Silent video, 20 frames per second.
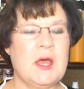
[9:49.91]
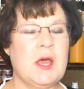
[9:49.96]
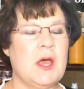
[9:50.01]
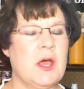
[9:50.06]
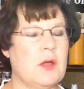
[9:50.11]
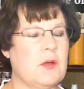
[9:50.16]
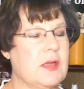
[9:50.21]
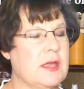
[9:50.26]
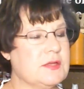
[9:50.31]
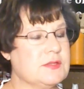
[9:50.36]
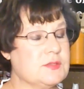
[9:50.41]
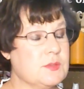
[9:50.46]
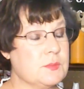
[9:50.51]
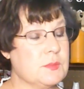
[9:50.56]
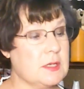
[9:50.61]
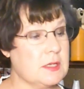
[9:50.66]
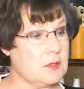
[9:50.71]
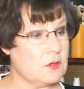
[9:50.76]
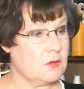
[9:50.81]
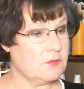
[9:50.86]
okay so I'm
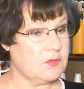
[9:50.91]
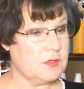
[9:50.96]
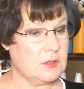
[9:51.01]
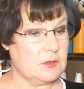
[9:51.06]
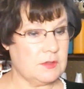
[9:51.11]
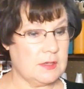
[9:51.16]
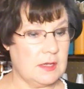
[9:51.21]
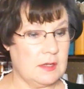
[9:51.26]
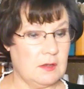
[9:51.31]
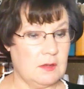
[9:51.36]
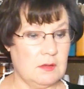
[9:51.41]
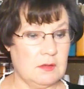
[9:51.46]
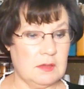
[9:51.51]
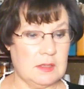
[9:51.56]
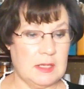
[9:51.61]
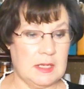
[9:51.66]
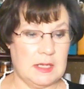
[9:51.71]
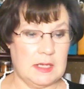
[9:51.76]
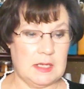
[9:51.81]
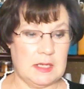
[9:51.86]
gonna get off here now
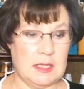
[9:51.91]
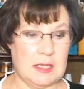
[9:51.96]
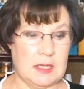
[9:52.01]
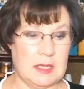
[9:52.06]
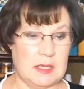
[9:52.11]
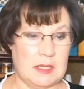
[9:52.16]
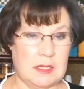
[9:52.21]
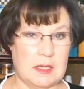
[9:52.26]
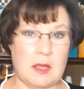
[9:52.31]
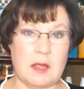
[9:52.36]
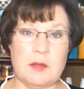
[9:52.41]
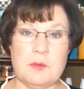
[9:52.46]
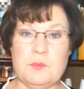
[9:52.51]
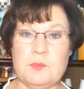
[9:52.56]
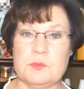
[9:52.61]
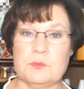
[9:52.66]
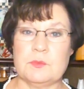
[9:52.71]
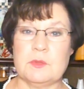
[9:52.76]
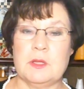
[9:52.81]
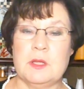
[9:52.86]
and I
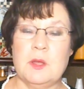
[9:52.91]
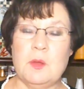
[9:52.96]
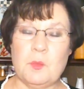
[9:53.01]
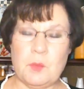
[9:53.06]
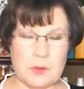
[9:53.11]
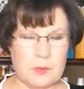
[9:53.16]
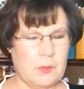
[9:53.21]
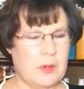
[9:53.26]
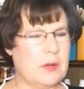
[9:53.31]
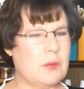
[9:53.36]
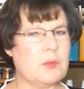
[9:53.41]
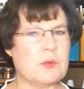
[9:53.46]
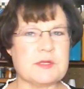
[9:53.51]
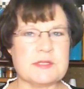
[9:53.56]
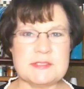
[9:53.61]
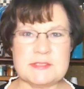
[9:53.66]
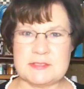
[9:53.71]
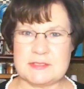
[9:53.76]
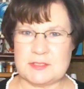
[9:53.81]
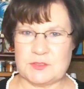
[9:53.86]
what do I
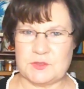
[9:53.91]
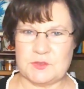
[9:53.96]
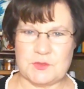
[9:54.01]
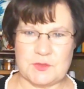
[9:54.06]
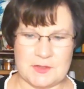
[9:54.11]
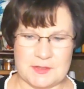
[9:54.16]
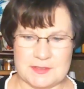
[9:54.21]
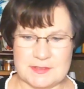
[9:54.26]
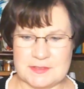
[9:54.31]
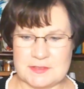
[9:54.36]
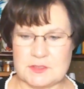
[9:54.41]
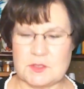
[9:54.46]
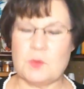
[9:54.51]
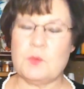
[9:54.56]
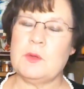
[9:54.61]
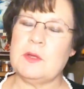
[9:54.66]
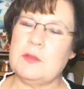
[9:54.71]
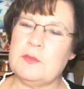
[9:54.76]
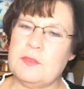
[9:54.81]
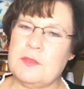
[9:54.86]
always tell you guys go
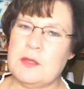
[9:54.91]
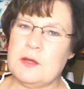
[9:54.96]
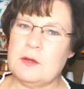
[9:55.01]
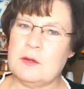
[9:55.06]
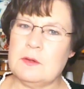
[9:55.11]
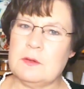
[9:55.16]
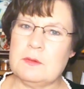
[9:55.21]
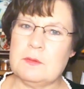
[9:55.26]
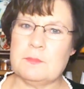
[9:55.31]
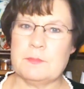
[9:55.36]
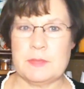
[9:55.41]
out there